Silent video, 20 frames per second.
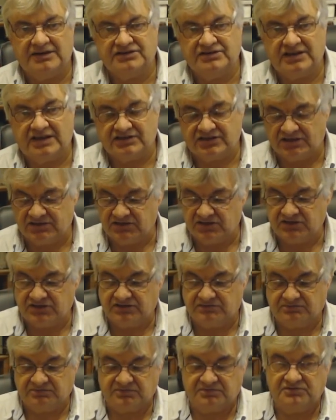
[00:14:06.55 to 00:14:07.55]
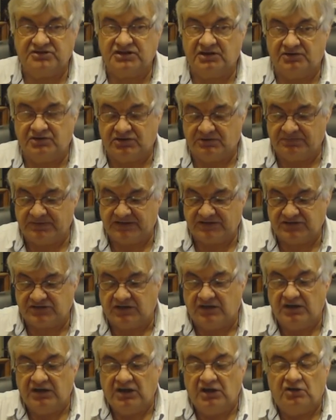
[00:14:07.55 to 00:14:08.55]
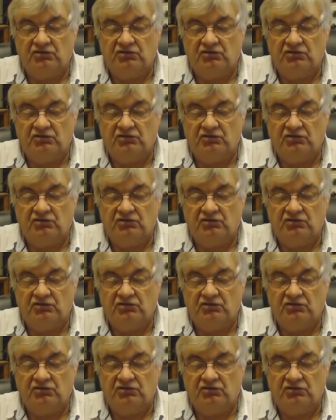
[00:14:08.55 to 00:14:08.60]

as I just showed you the picture,